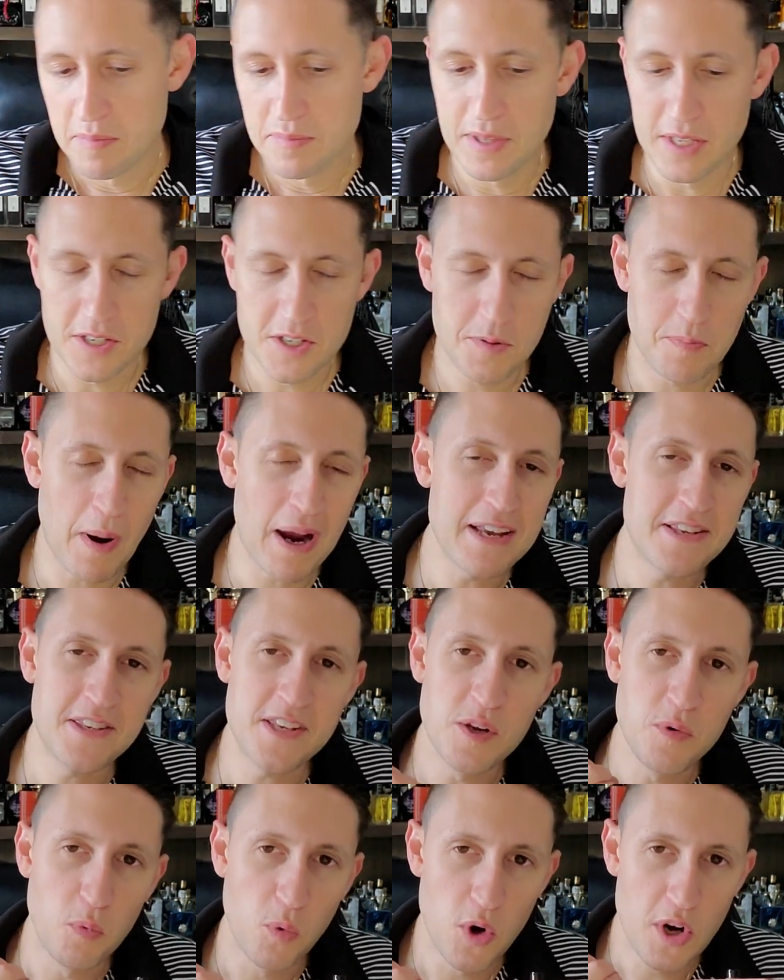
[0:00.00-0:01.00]
the
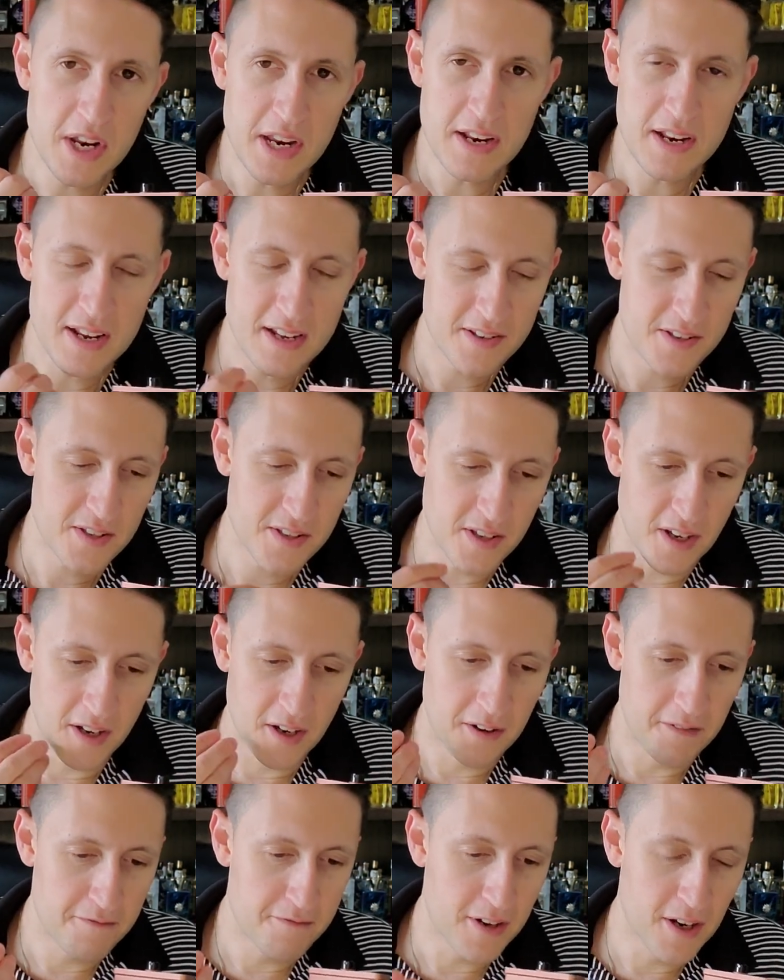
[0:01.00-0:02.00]
spicy woodiness
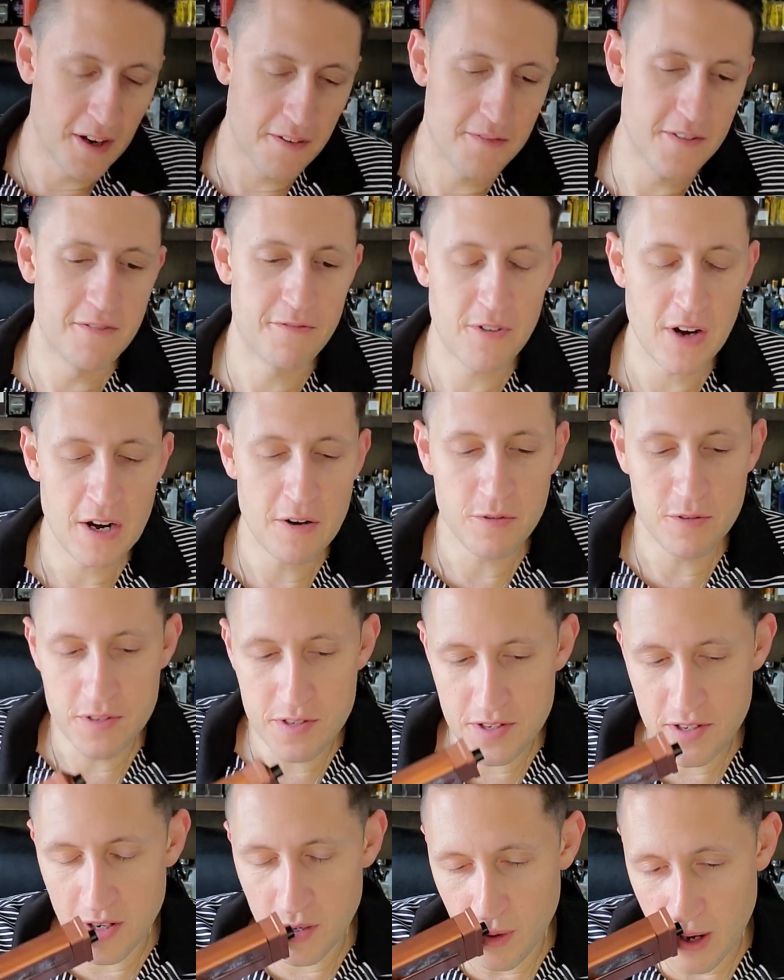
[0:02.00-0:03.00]
of, of the
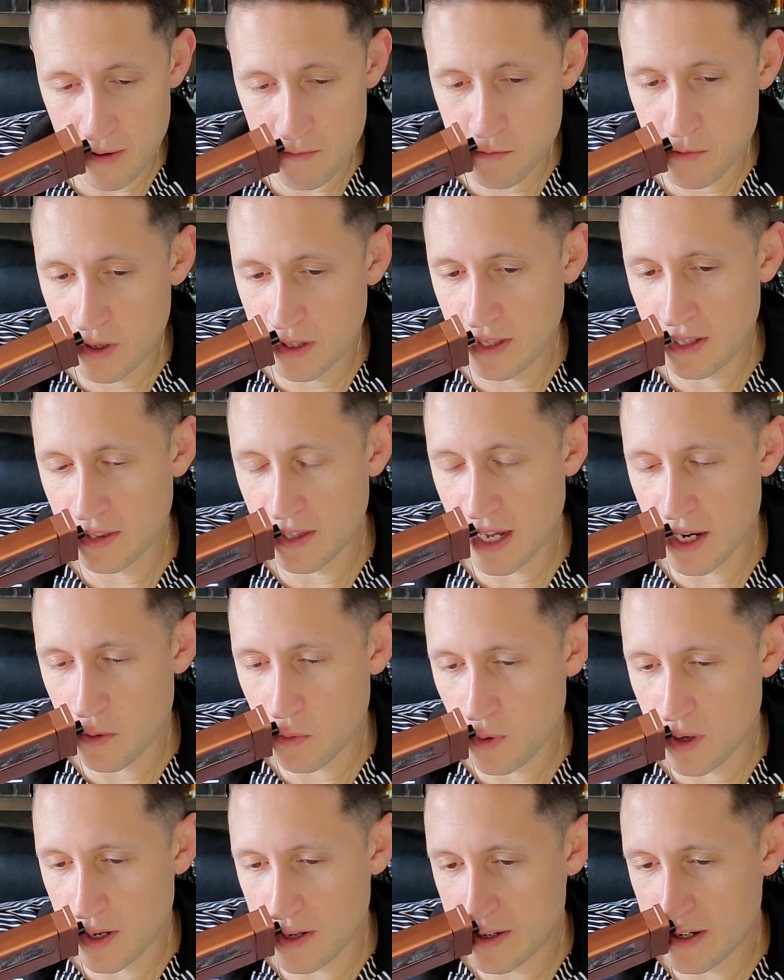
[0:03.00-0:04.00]
fragrance, though. I really
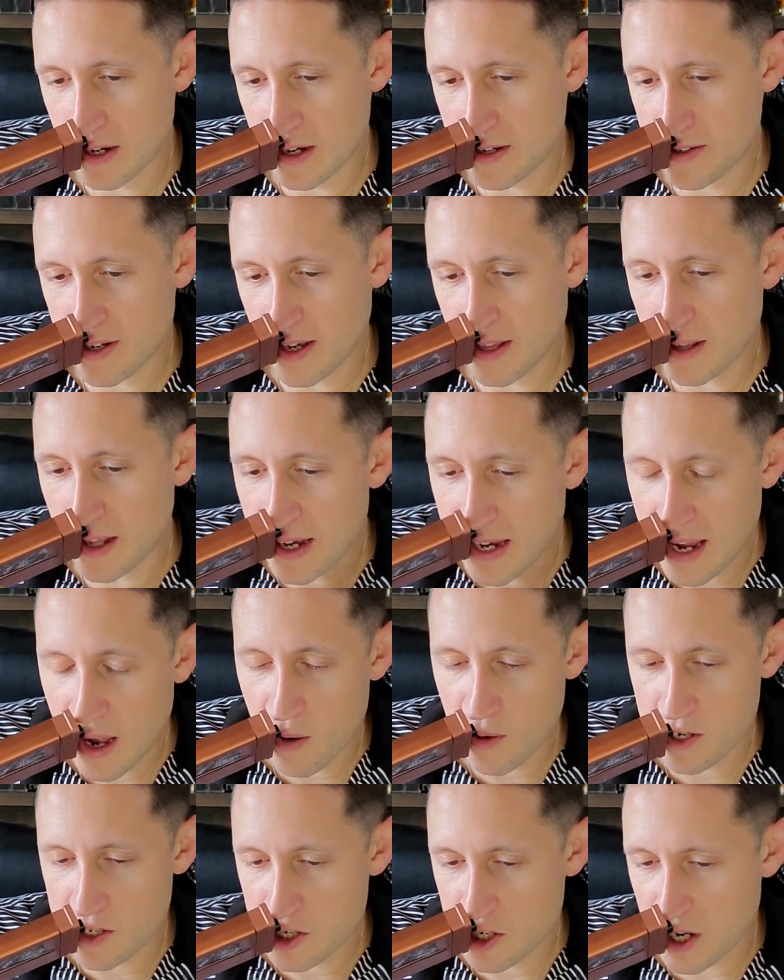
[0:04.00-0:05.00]
like what it does. I like
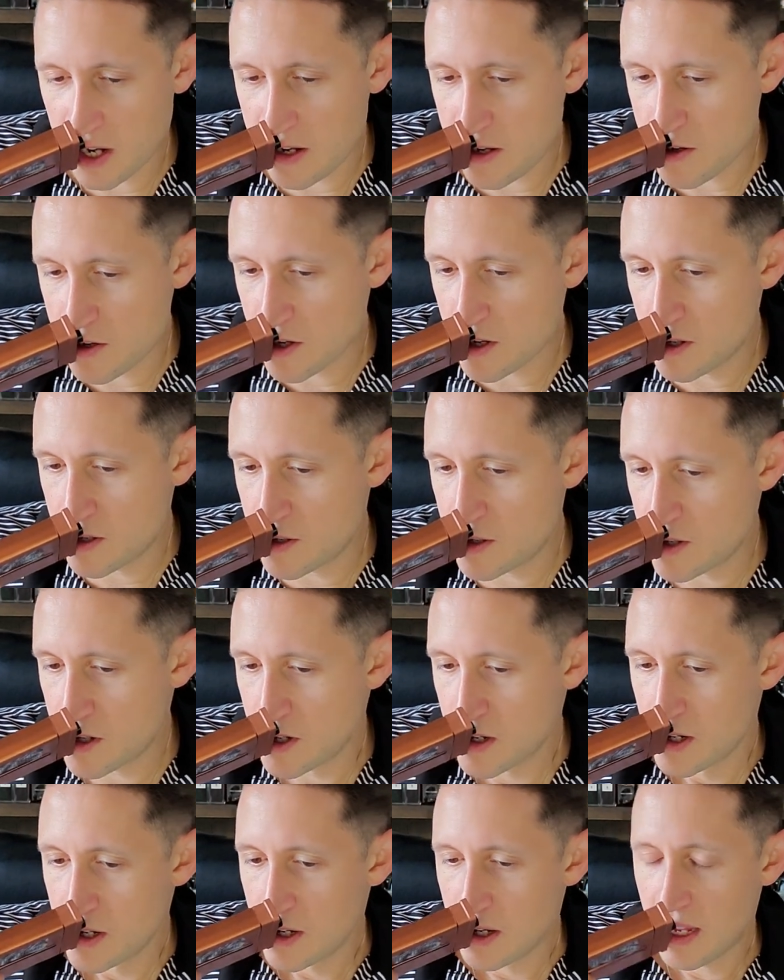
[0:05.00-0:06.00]
how it changes.
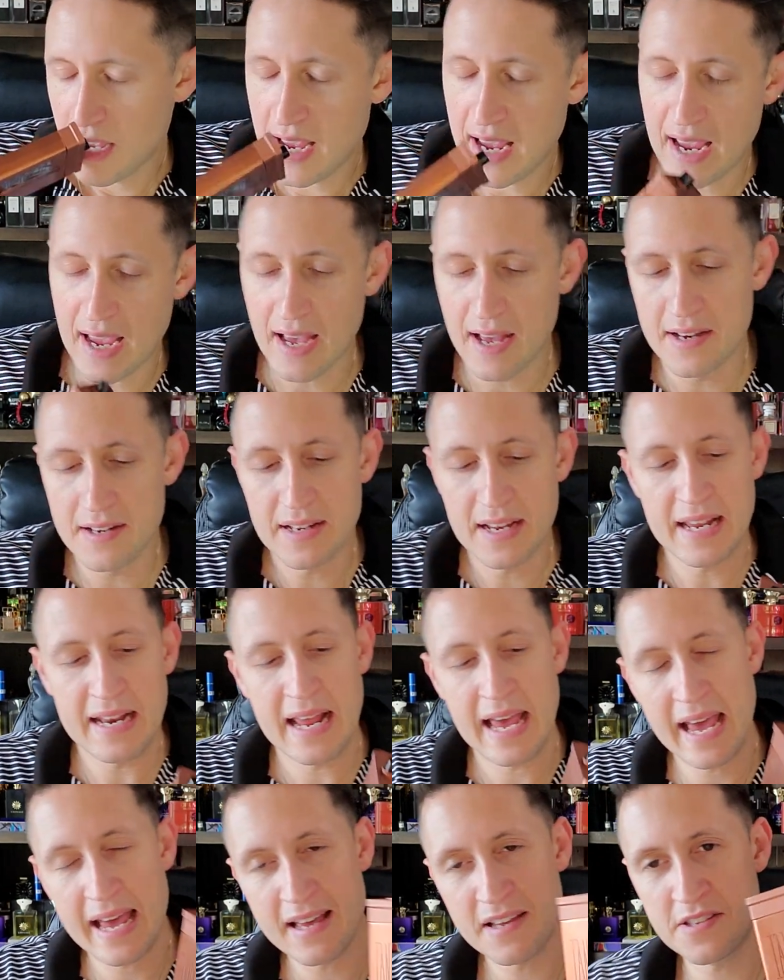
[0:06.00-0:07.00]
And it
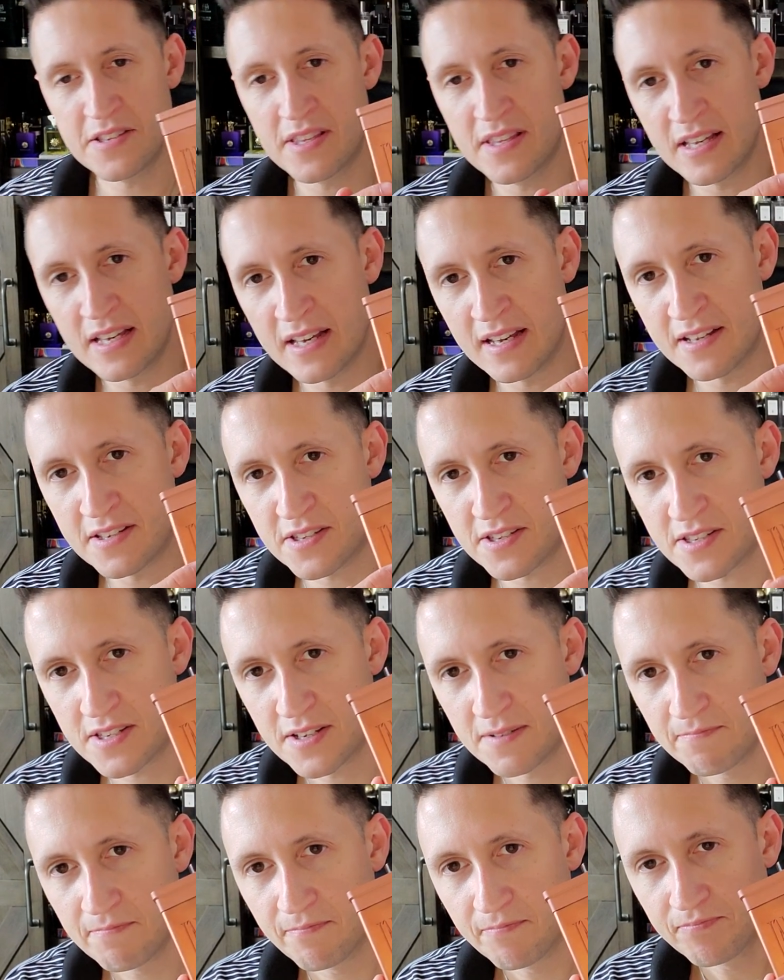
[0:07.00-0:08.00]
has this,